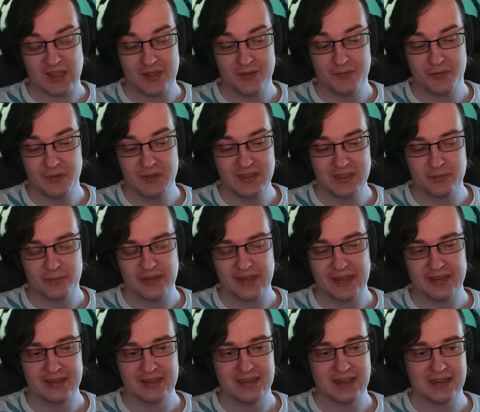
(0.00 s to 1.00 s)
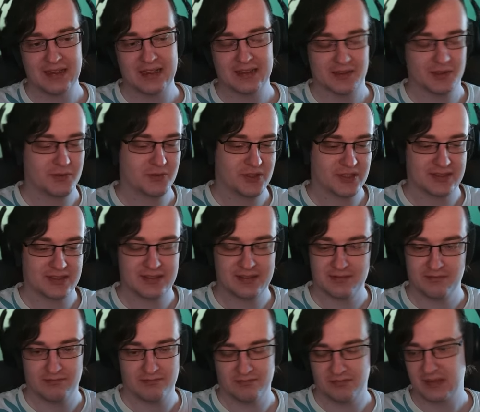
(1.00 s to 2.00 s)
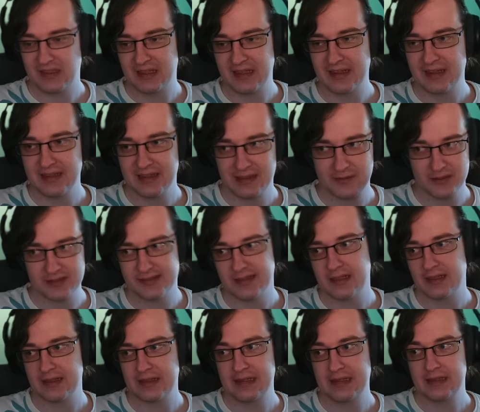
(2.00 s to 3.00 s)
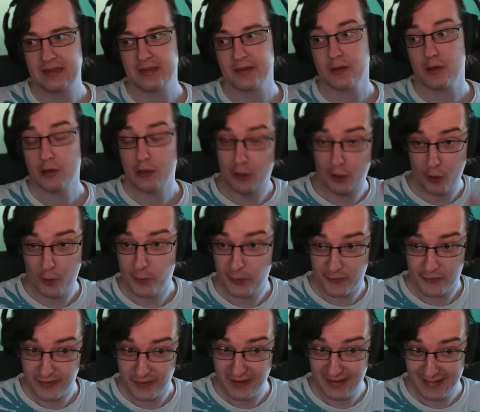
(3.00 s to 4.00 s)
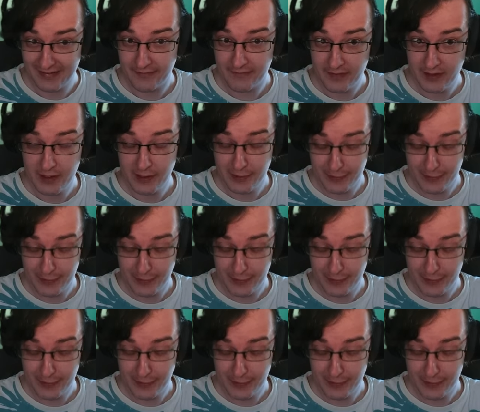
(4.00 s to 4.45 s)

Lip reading: if you didn't plan it like that, you just click it and it will start healing, hopefully,